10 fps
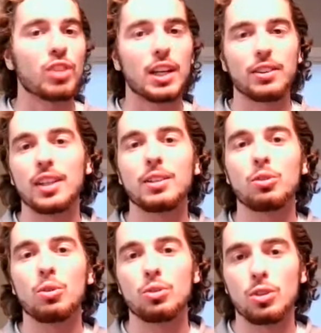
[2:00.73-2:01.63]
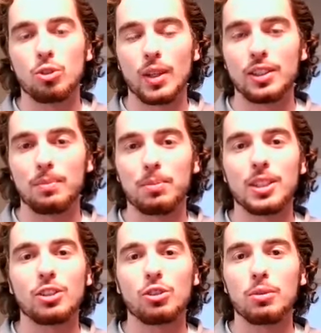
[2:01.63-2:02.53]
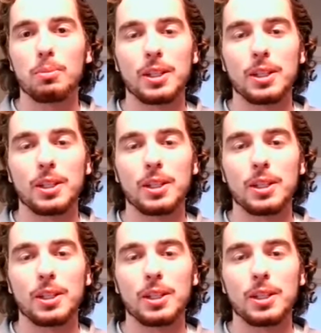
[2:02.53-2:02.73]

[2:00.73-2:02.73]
I thought they were going to address it potentially with